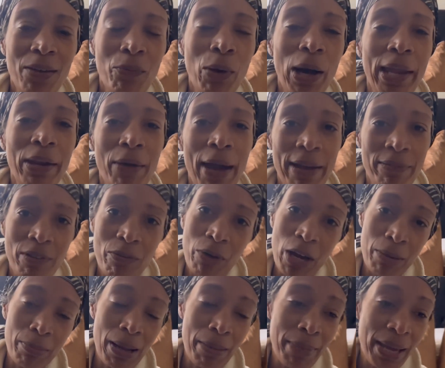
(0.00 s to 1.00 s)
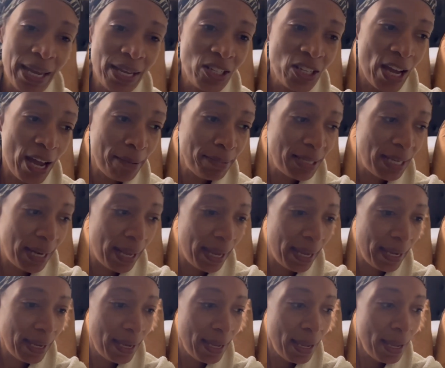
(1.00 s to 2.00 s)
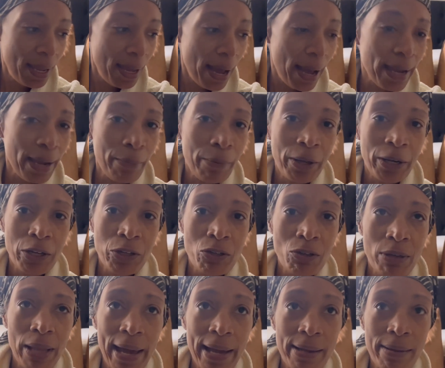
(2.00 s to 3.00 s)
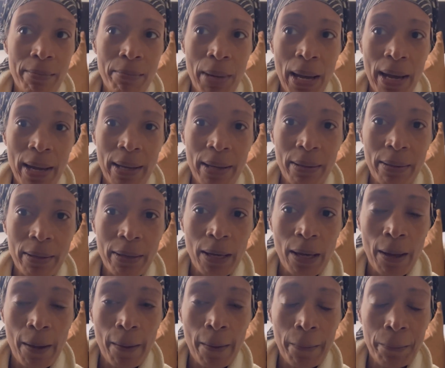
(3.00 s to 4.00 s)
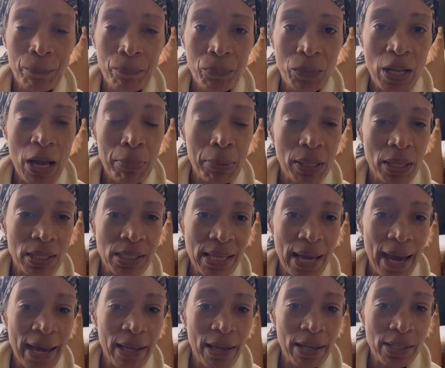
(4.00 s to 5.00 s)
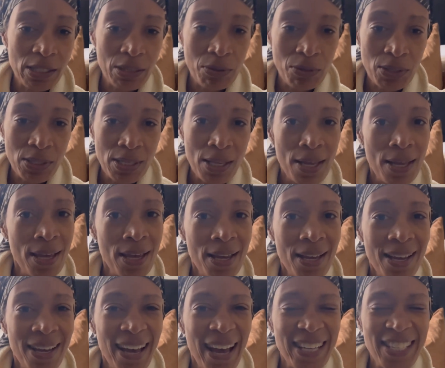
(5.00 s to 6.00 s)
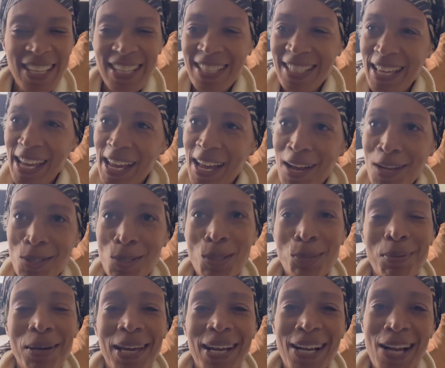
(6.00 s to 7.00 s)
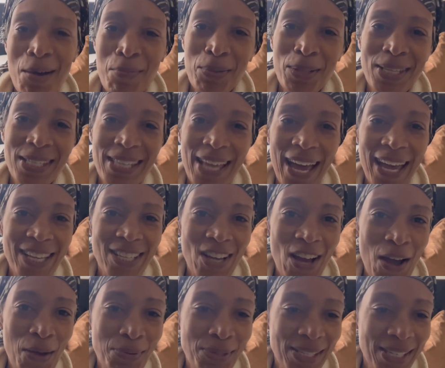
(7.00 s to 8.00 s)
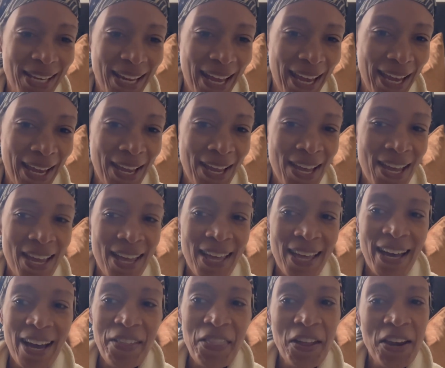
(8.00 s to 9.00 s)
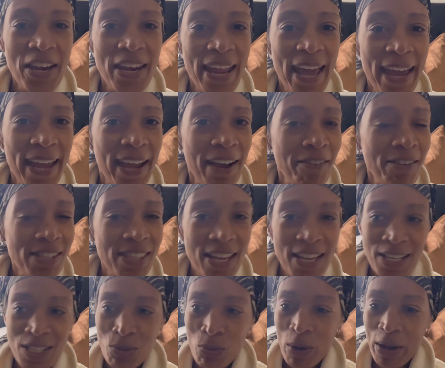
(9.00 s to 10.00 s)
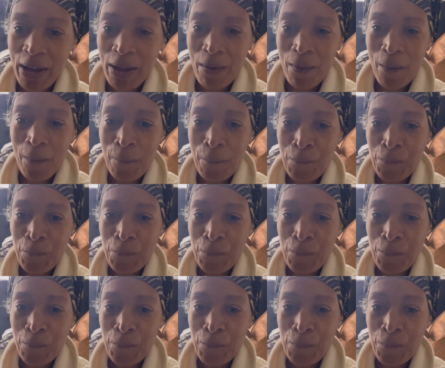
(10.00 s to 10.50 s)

Well, I don't have to work my main job today. I am going to do like my um, couple of side hustles. I shouldn't say hustles, but a couple of side jobs today. Other than that, everything is well.